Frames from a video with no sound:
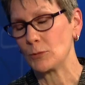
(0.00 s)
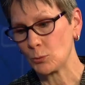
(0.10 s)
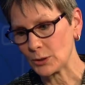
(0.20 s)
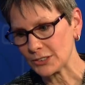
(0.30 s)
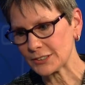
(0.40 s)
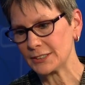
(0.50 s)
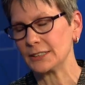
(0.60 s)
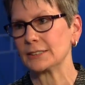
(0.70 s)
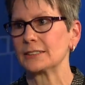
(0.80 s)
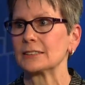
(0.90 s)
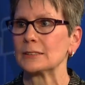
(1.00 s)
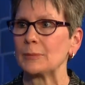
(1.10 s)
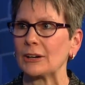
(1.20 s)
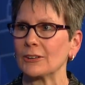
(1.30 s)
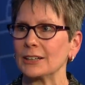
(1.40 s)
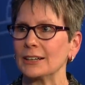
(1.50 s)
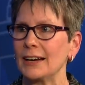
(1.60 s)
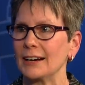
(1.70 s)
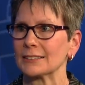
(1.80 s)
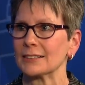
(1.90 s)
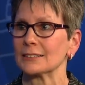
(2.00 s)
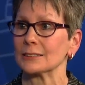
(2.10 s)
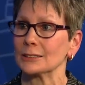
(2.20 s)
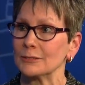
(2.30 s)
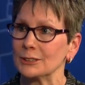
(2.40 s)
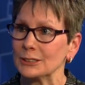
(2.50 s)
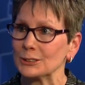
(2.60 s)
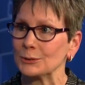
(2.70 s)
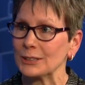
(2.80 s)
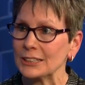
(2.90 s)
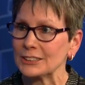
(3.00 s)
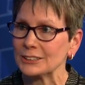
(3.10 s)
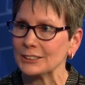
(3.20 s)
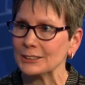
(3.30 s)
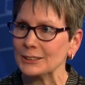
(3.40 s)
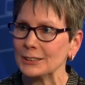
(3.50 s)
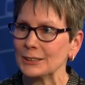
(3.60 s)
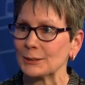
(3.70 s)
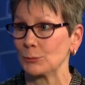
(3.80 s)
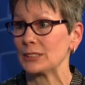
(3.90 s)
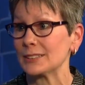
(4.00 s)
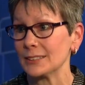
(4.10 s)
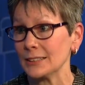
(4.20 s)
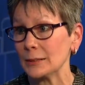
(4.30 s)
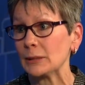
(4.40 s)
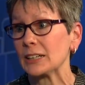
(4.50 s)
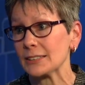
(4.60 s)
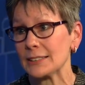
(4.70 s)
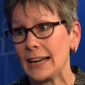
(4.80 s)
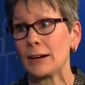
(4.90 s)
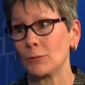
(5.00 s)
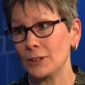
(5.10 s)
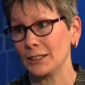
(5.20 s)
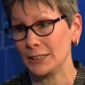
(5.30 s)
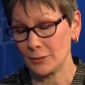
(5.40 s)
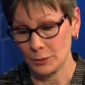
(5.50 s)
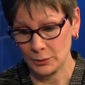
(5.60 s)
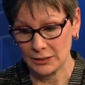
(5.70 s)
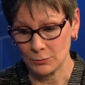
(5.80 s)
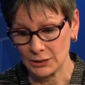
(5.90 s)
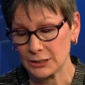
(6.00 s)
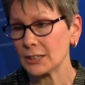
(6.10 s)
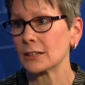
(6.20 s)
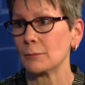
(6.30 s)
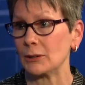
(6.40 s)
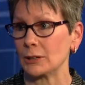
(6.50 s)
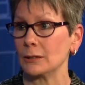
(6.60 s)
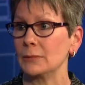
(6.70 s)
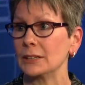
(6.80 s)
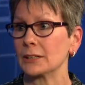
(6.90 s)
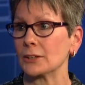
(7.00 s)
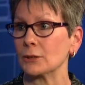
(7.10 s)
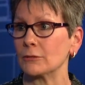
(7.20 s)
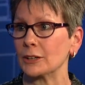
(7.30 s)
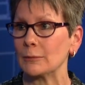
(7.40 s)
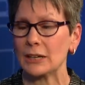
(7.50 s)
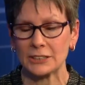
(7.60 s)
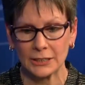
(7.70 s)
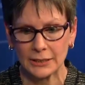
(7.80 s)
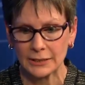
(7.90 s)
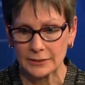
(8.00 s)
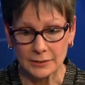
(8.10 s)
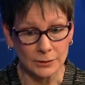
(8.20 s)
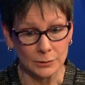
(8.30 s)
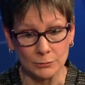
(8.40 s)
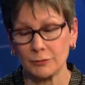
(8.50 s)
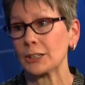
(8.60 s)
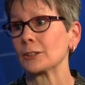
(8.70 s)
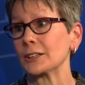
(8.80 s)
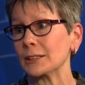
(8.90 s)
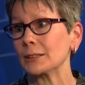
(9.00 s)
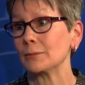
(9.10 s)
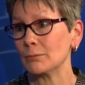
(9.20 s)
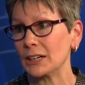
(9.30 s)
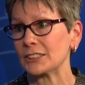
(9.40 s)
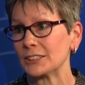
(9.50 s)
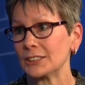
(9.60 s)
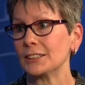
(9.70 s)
worsening this disparity in access to living donation that we see? Because that one, even though we didn't really talk about it a minute ago very much, is still very much